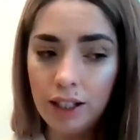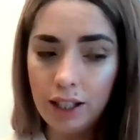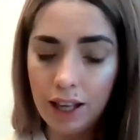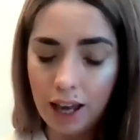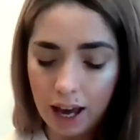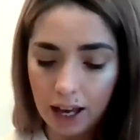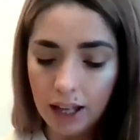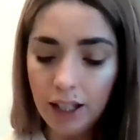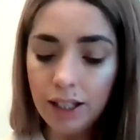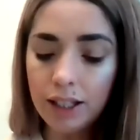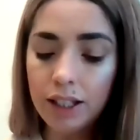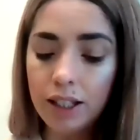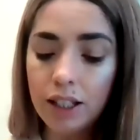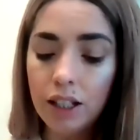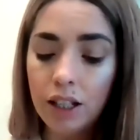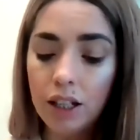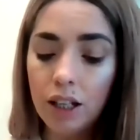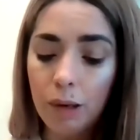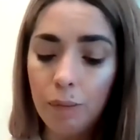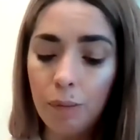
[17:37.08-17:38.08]
Yes,
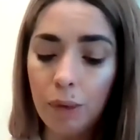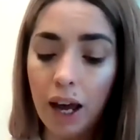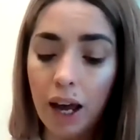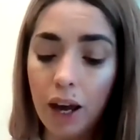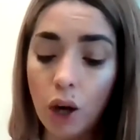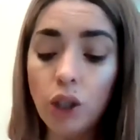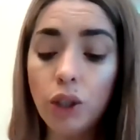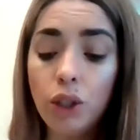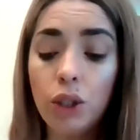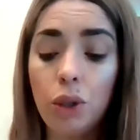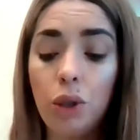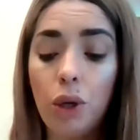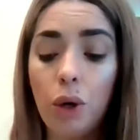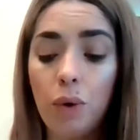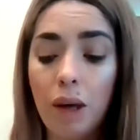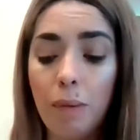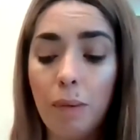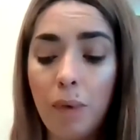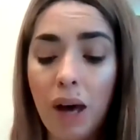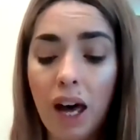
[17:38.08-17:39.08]
I also know
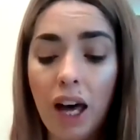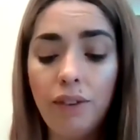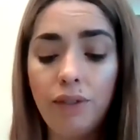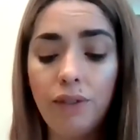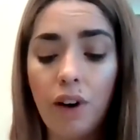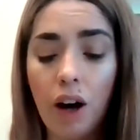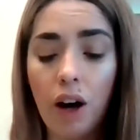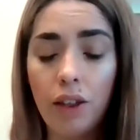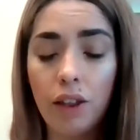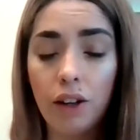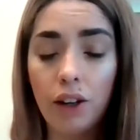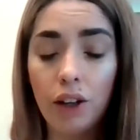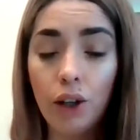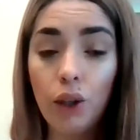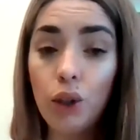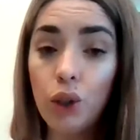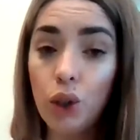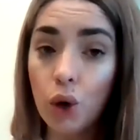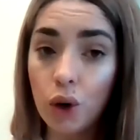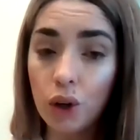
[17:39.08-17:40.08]
that my
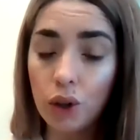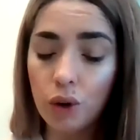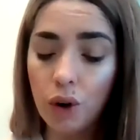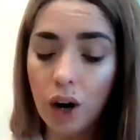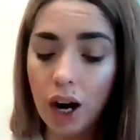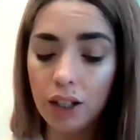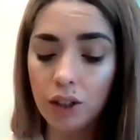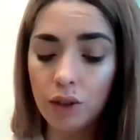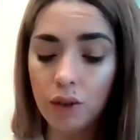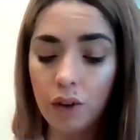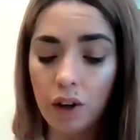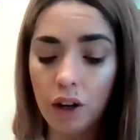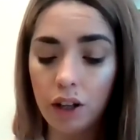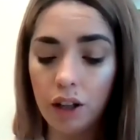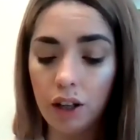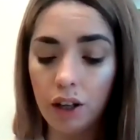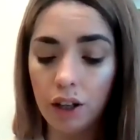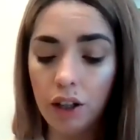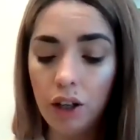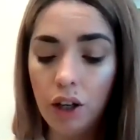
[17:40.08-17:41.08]
father, your
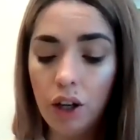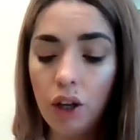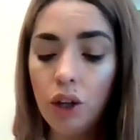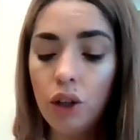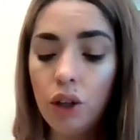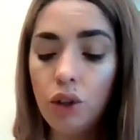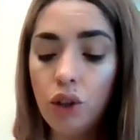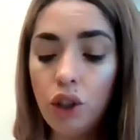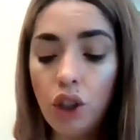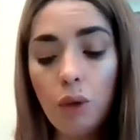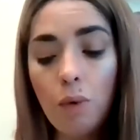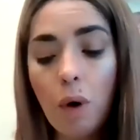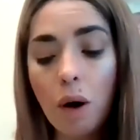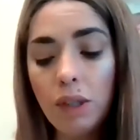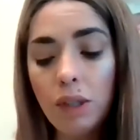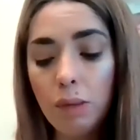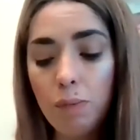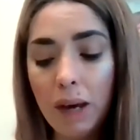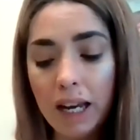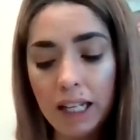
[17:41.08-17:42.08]
grandfather, knew what
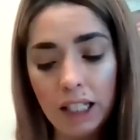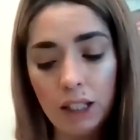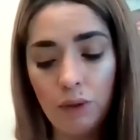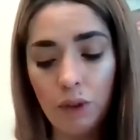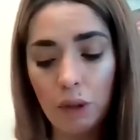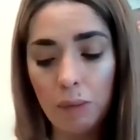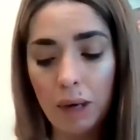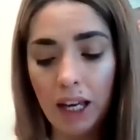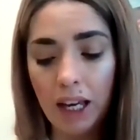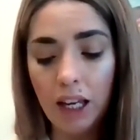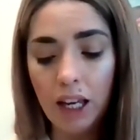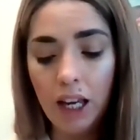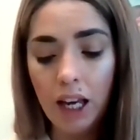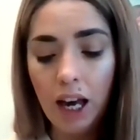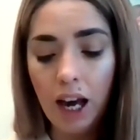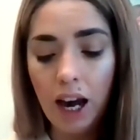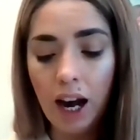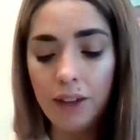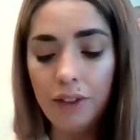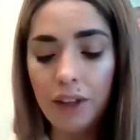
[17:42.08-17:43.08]
was best for me
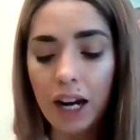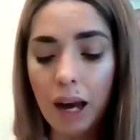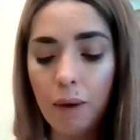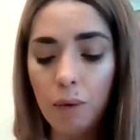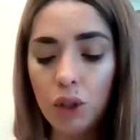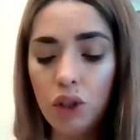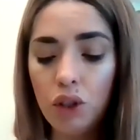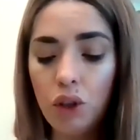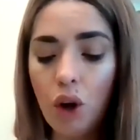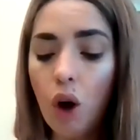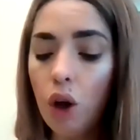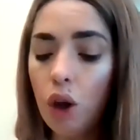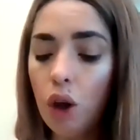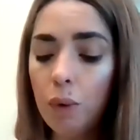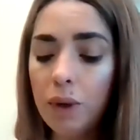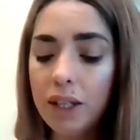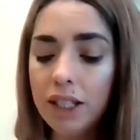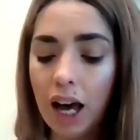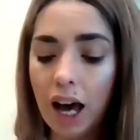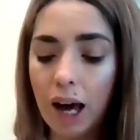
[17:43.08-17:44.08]
and that I was
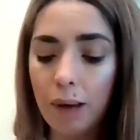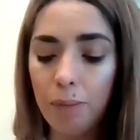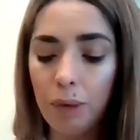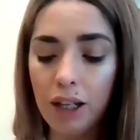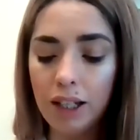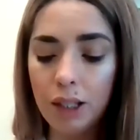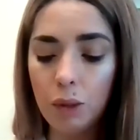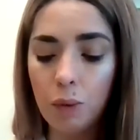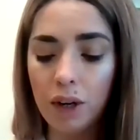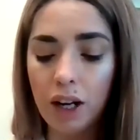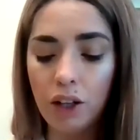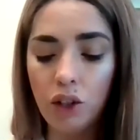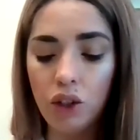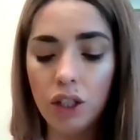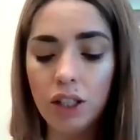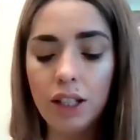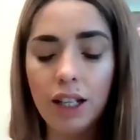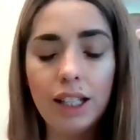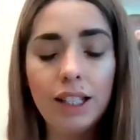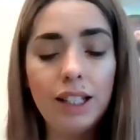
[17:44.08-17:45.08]
always happiest when I
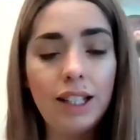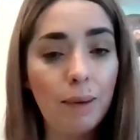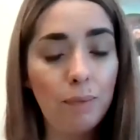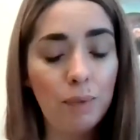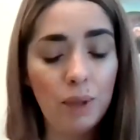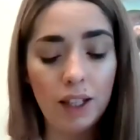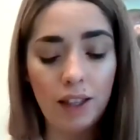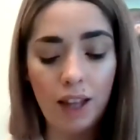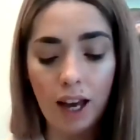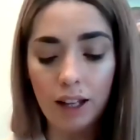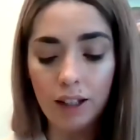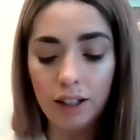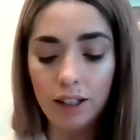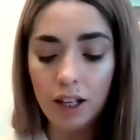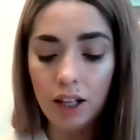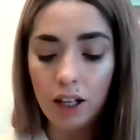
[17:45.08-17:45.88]
just accepted that.